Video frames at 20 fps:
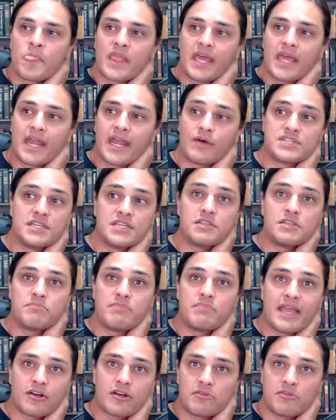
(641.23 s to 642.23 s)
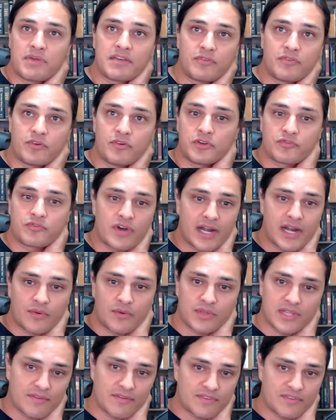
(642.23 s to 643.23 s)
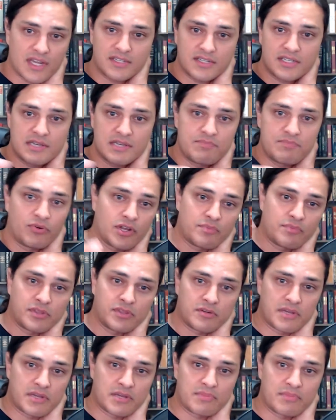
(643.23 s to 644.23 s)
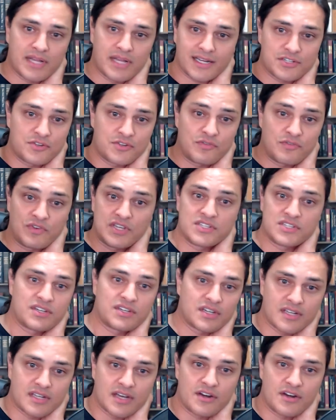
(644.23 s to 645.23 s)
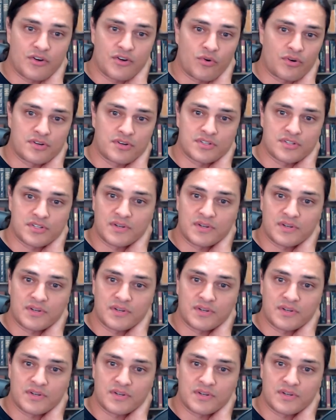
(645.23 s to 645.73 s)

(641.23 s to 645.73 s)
And I was in the bank on Bank Failure Friday when the FDIC pulled up in their big black SUVs and kicked down doors.